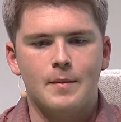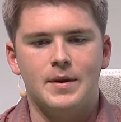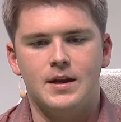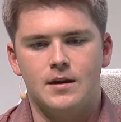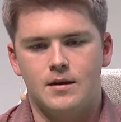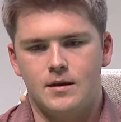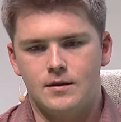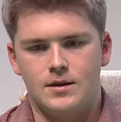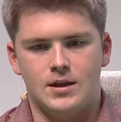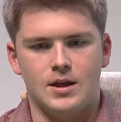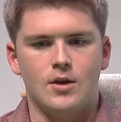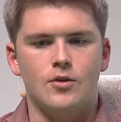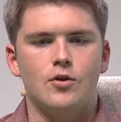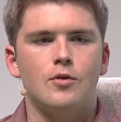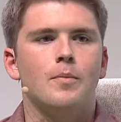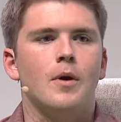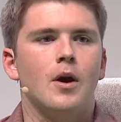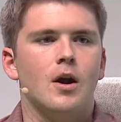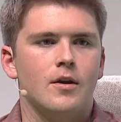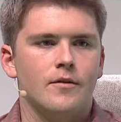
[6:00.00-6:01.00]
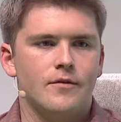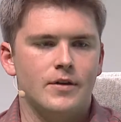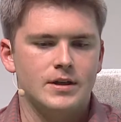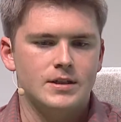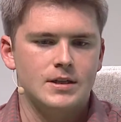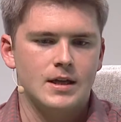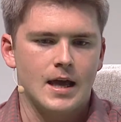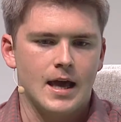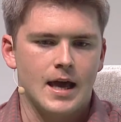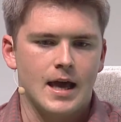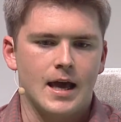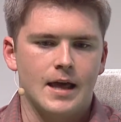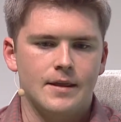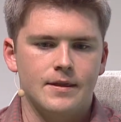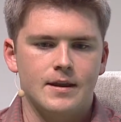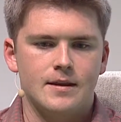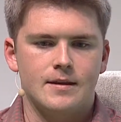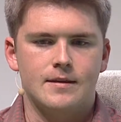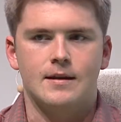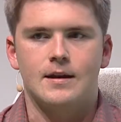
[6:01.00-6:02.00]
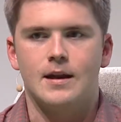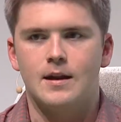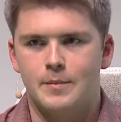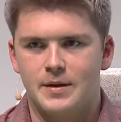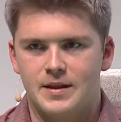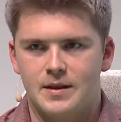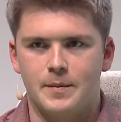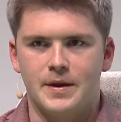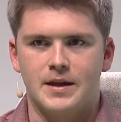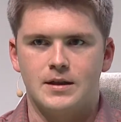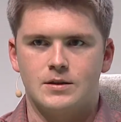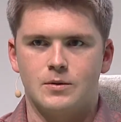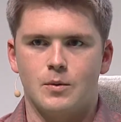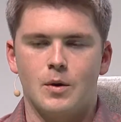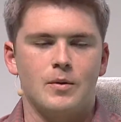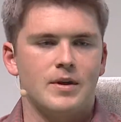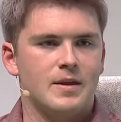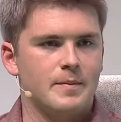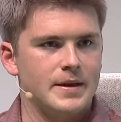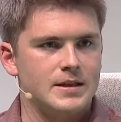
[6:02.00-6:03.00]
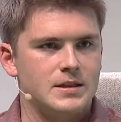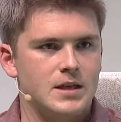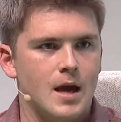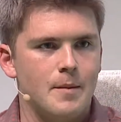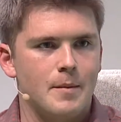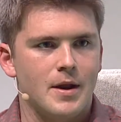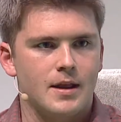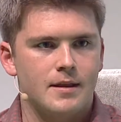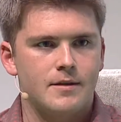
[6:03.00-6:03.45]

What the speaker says: mean, the other part of it, and this is a little bit speaking to what we spend time on